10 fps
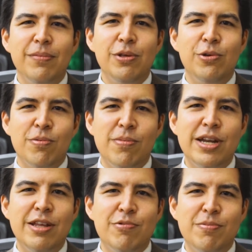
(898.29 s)
your
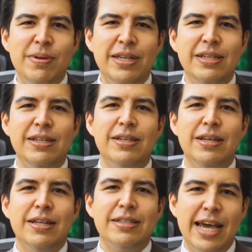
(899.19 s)
money would be
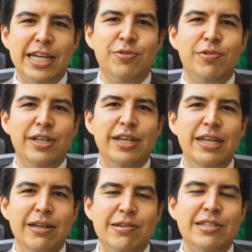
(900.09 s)
tax-free
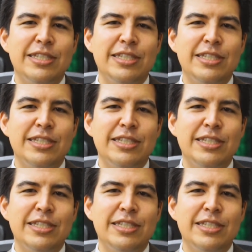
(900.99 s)
here and